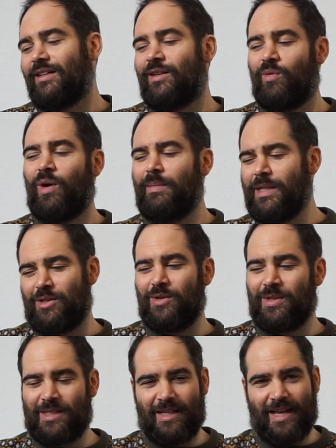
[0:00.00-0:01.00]
One of my
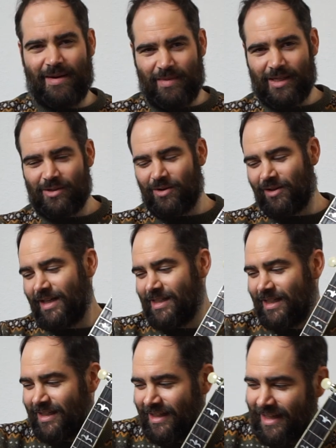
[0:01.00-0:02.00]
students did that. My student
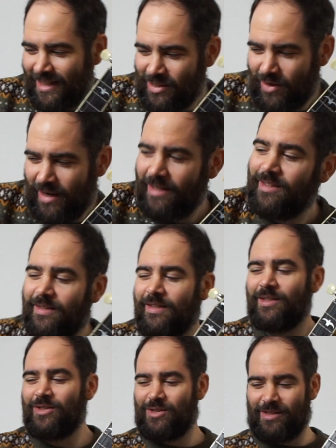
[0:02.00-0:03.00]
Leslie did that, so I
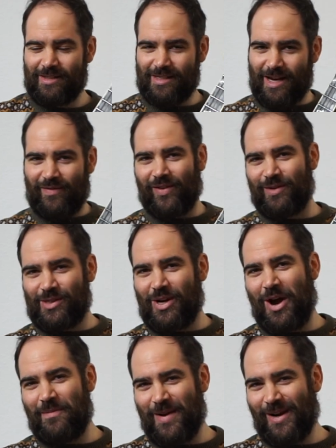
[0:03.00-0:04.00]
definitely was
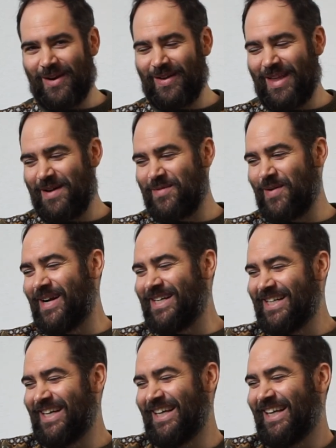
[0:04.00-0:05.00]
copying her in that moment.
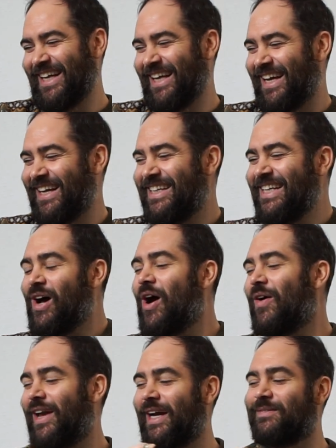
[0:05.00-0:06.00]

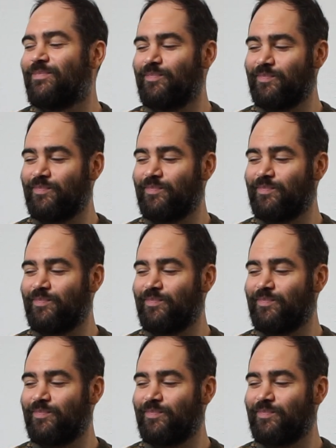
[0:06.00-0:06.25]
Okay.